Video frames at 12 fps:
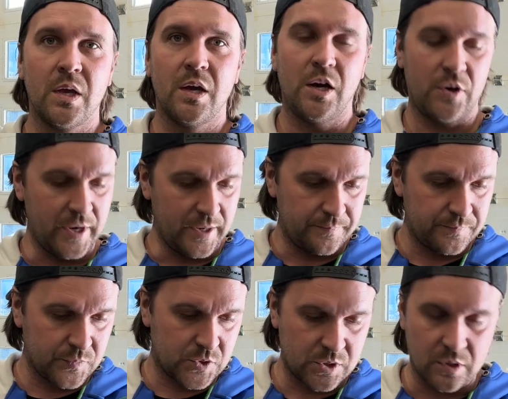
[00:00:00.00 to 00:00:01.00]
All right,
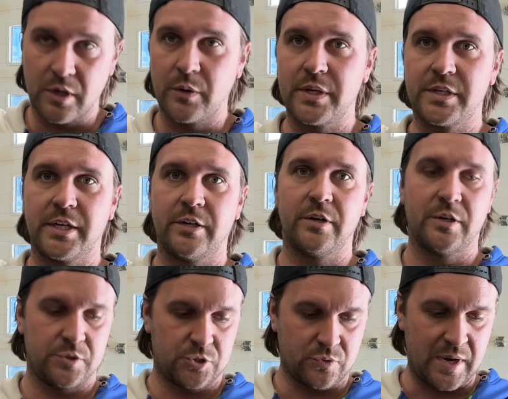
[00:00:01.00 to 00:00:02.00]
so I went digging around
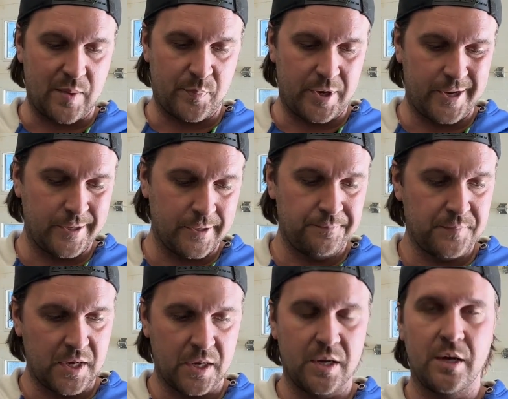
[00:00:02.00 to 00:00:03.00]
the scrap pile.
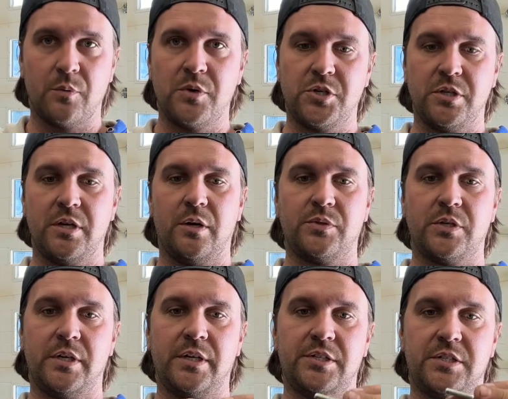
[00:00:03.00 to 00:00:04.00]
Originally I was
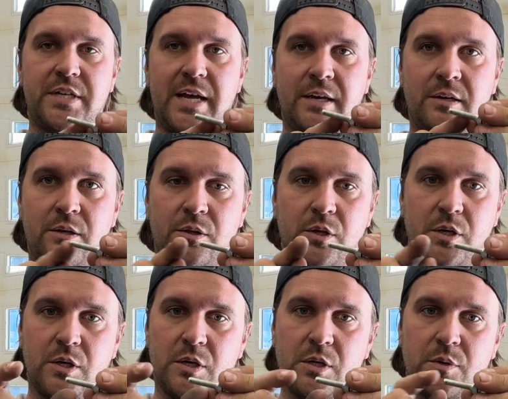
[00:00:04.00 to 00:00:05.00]
gonna extend
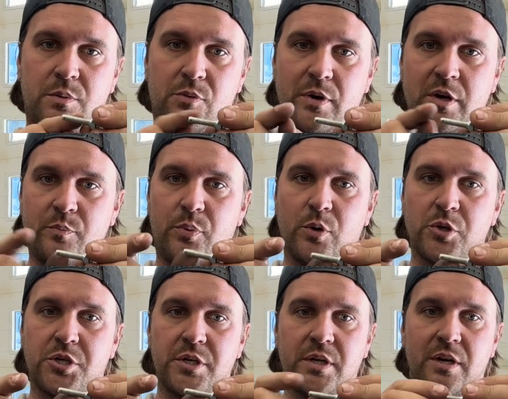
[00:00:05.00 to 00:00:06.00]
the threaded
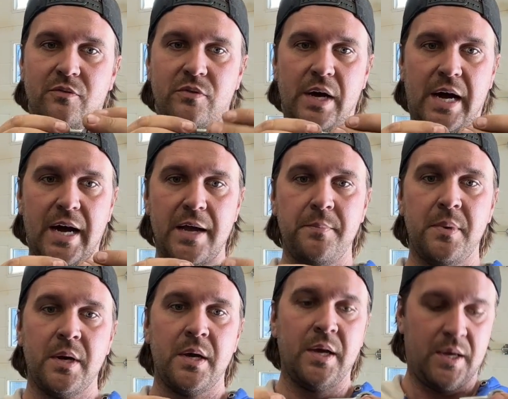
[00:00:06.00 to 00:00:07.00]
portion of the heim
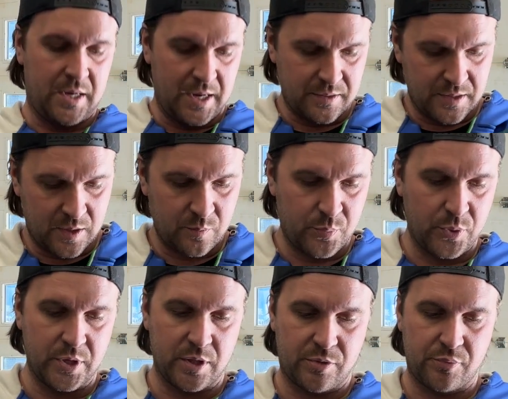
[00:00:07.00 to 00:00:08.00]
and then put
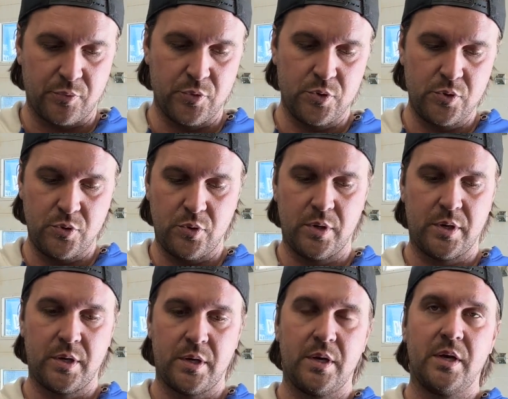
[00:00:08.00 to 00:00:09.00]
it through
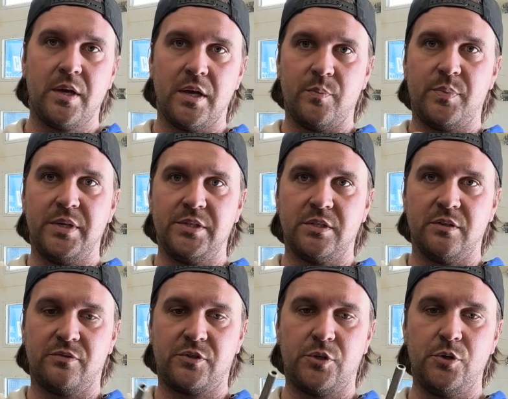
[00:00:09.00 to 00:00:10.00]
a piece
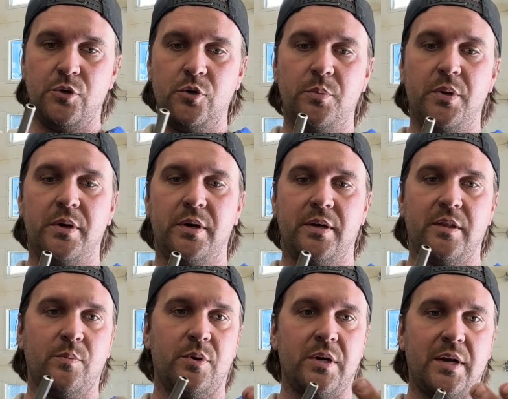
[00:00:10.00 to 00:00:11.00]
of tube and then
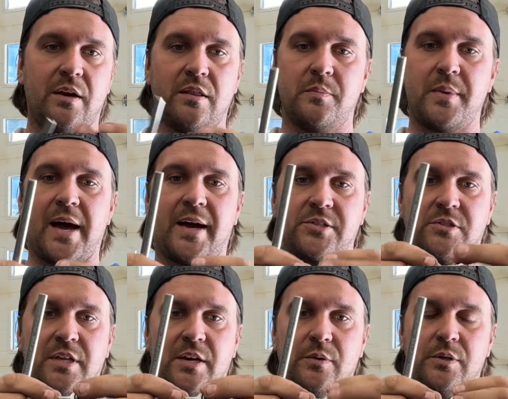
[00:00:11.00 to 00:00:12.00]
put a nut on the back so
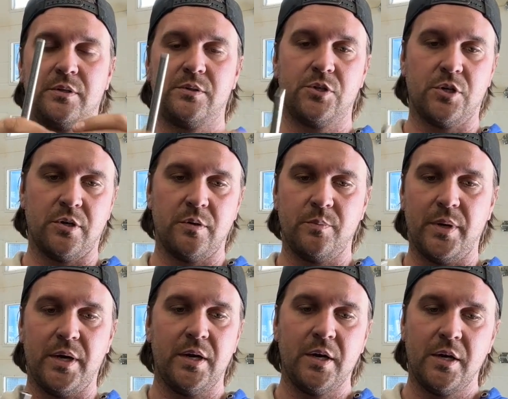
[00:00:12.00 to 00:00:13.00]
that would turn,
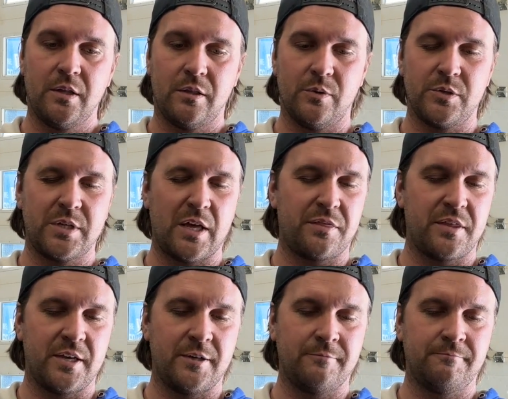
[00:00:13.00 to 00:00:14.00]
but there was
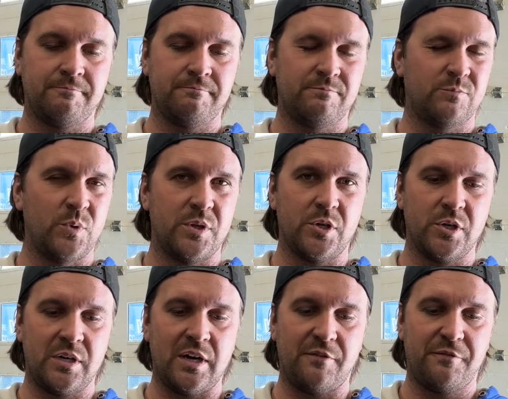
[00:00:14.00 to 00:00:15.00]
nothing with a good
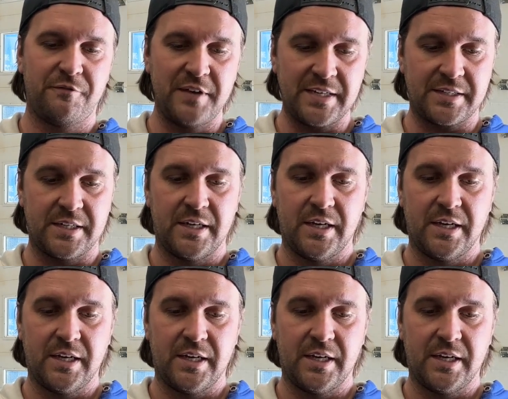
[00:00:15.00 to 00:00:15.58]
enough fit.